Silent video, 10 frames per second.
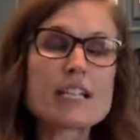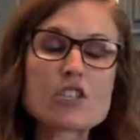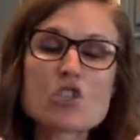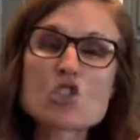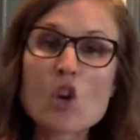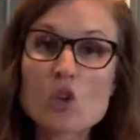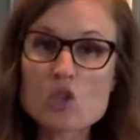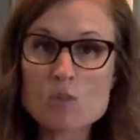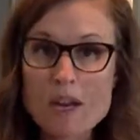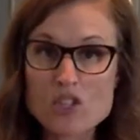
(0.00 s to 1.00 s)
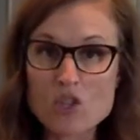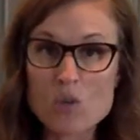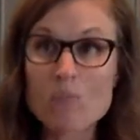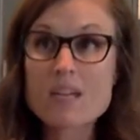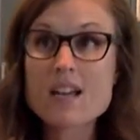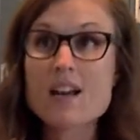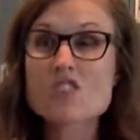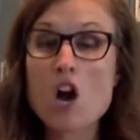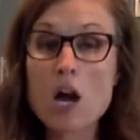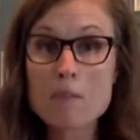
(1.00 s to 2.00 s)
is so special because
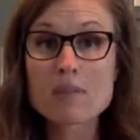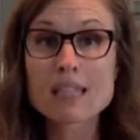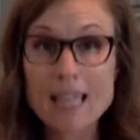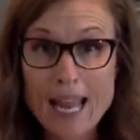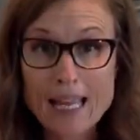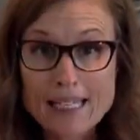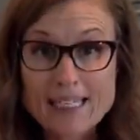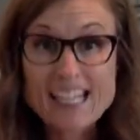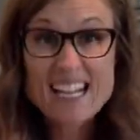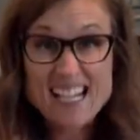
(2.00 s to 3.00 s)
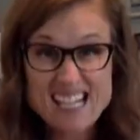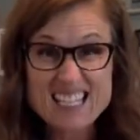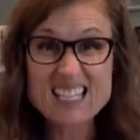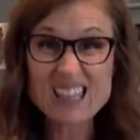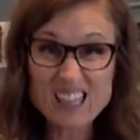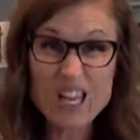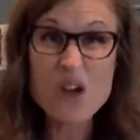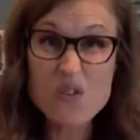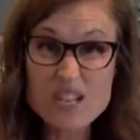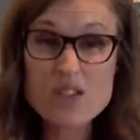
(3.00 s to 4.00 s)
our planet is
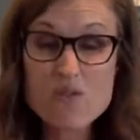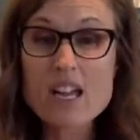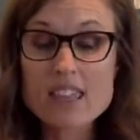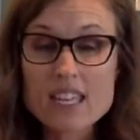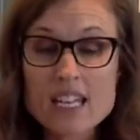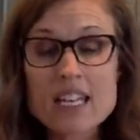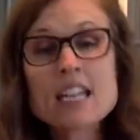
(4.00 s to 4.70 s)
loaded with it.